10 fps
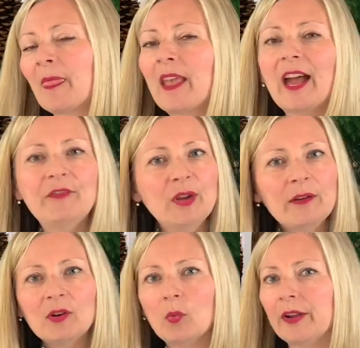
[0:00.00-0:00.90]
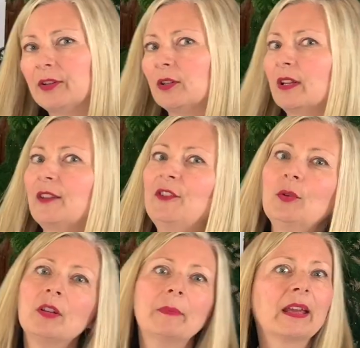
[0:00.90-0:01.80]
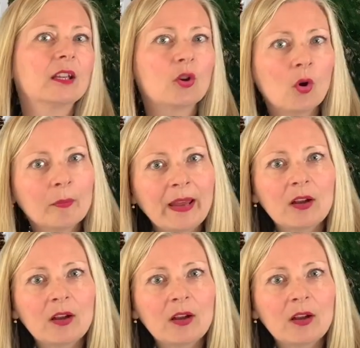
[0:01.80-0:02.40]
Have you ever wondered if you could make a gourmet